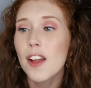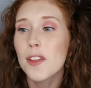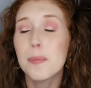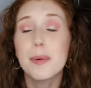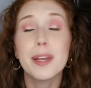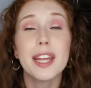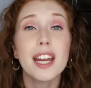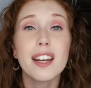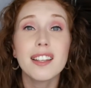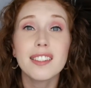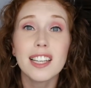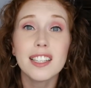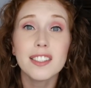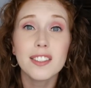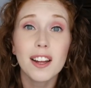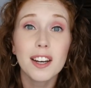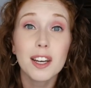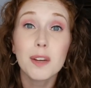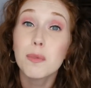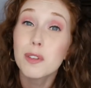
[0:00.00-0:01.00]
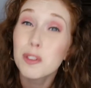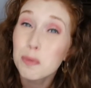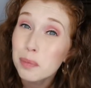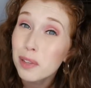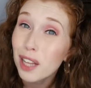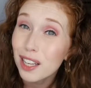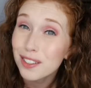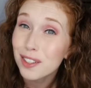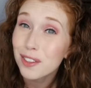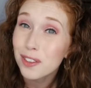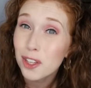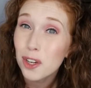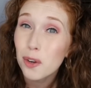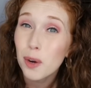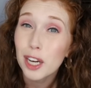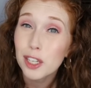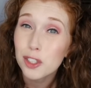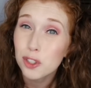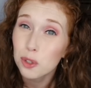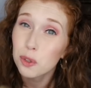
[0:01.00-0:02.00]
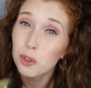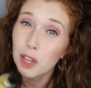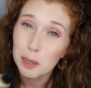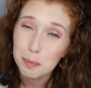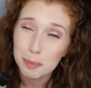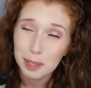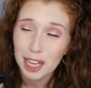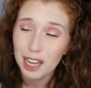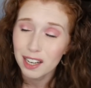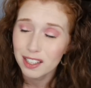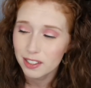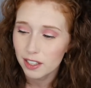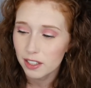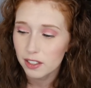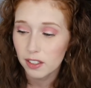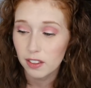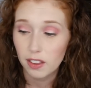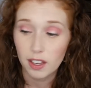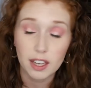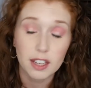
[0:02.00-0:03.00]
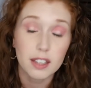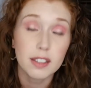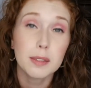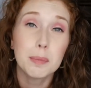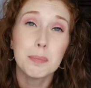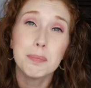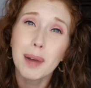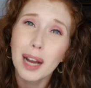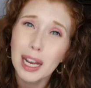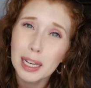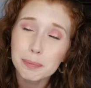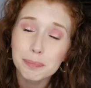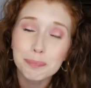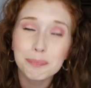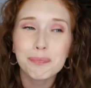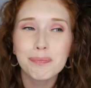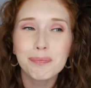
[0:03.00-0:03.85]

The banana scent on it was pleasant though. I do like banana scented things, but